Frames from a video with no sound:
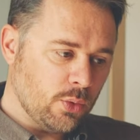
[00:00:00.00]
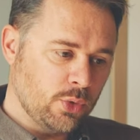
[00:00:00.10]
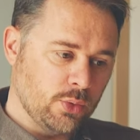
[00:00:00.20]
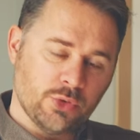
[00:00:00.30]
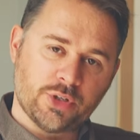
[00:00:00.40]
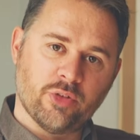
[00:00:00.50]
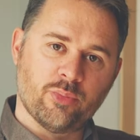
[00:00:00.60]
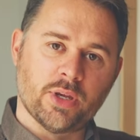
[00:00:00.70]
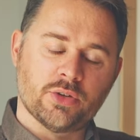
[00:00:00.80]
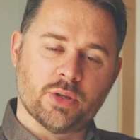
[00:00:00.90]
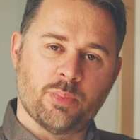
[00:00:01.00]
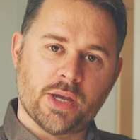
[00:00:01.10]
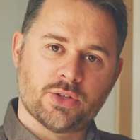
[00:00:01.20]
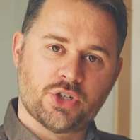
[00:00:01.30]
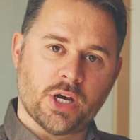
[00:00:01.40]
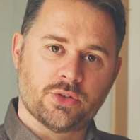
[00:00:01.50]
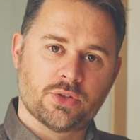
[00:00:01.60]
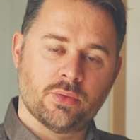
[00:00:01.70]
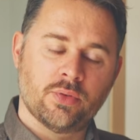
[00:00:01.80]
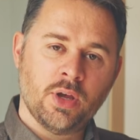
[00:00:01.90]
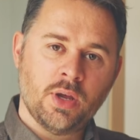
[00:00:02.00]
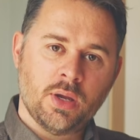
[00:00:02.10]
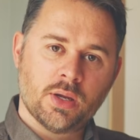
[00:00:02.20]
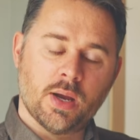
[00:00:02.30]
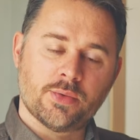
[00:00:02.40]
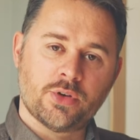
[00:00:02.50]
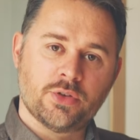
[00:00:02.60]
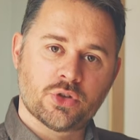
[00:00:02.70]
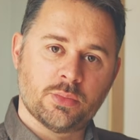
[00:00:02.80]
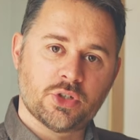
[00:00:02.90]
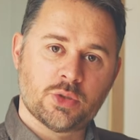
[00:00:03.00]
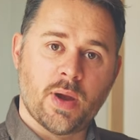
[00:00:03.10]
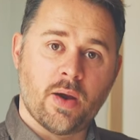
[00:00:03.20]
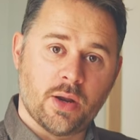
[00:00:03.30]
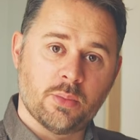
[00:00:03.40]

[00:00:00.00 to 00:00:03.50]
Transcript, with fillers: would, would give me the best chance of capturing some inspiring